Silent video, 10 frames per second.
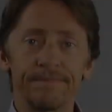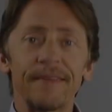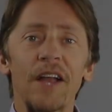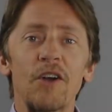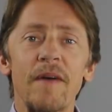
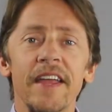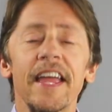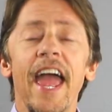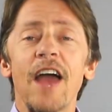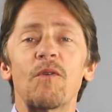Hello
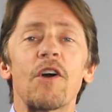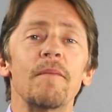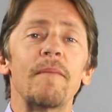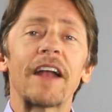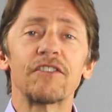everybody, and
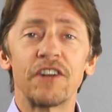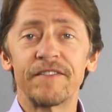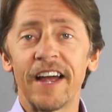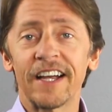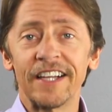welcome back to
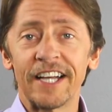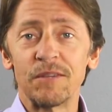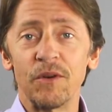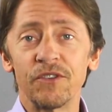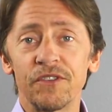Certified
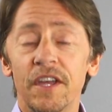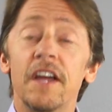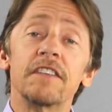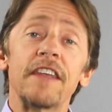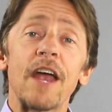Collectibles.
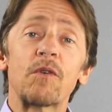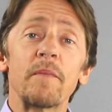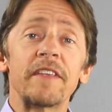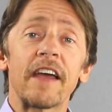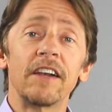Today we're going
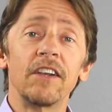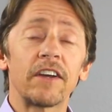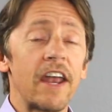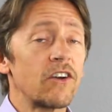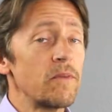to be taking a look
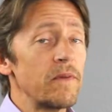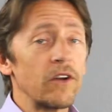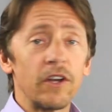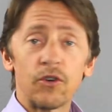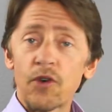at a group of
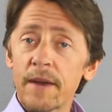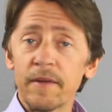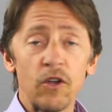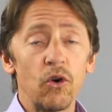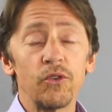incredibly
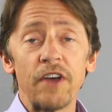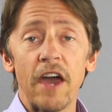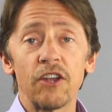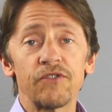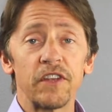cool
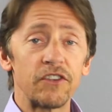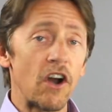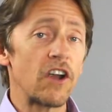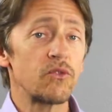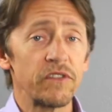titles for the
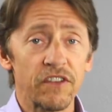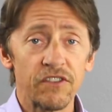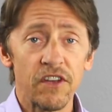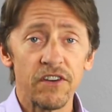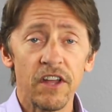Atari
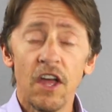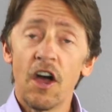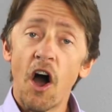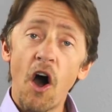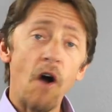2600,
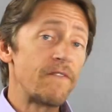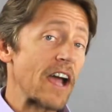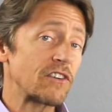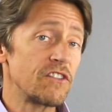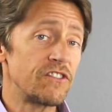all
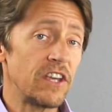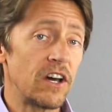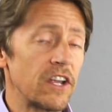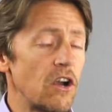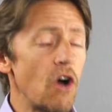factory
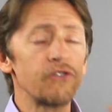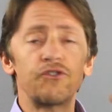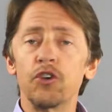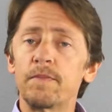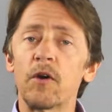sealed and all
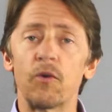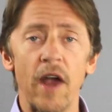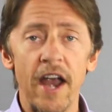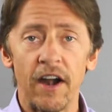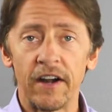super
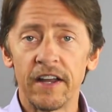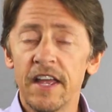rare.